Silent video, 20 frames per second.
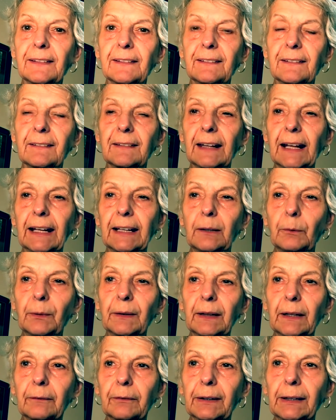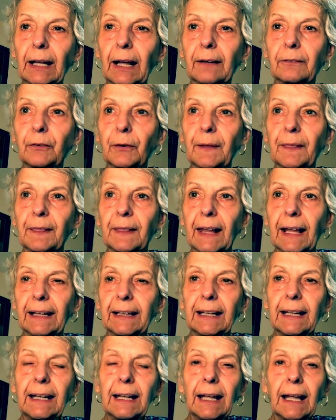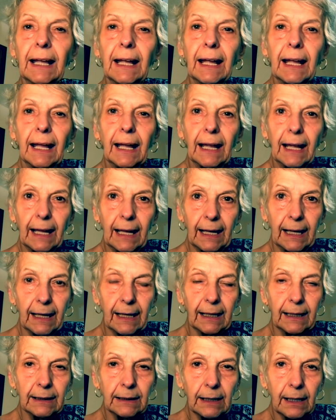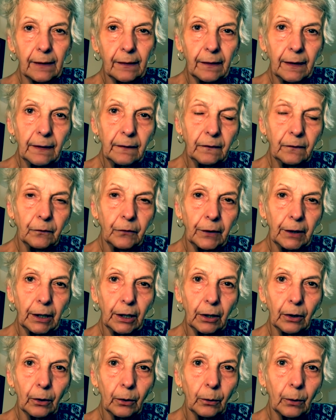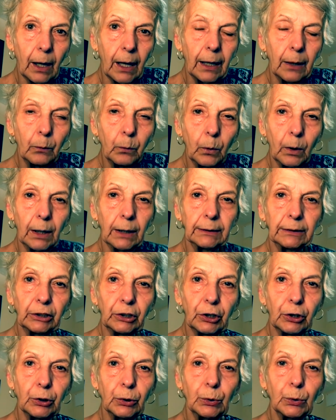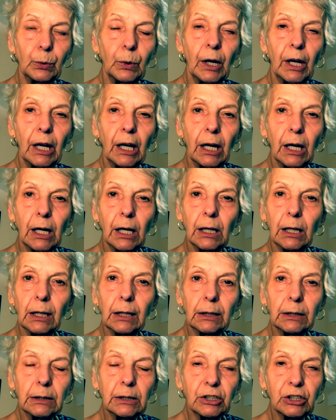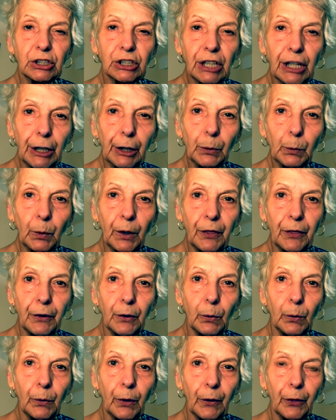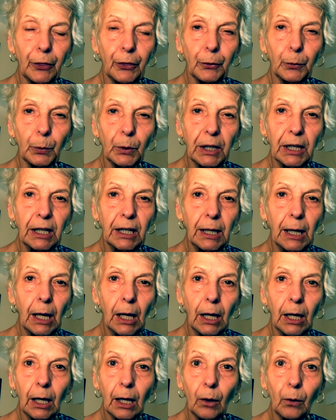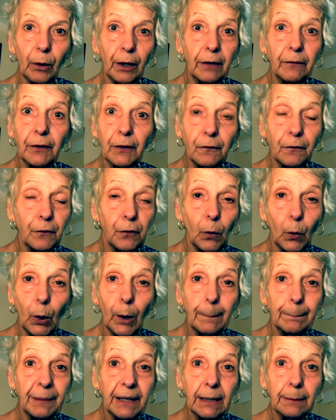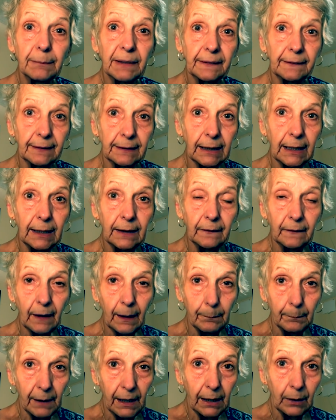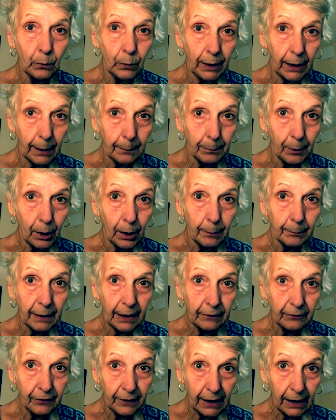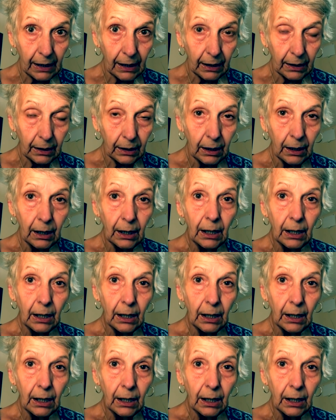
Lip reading: This is Letty with Living Life with Letty. And in this video, I want to share with you the three or even four big mistakes I made when I bought my van.